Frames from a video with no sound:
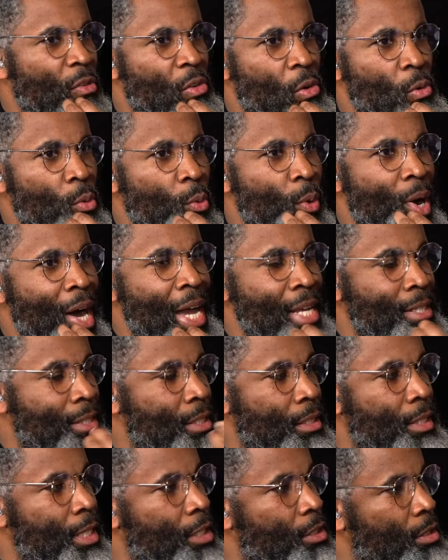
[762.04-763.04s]
or why is it
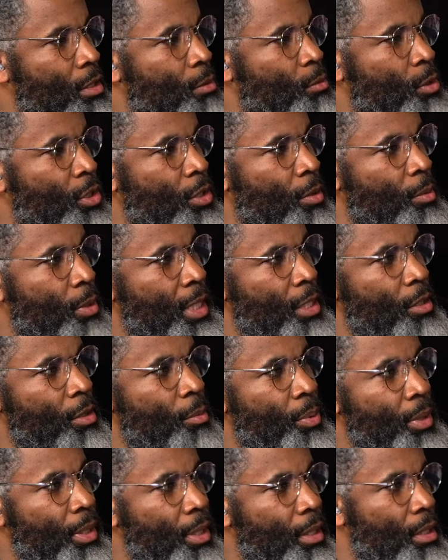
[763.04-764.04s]
that? In your
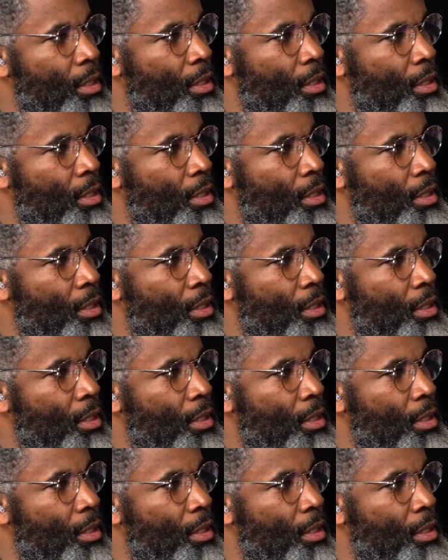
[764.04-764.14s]
opinion?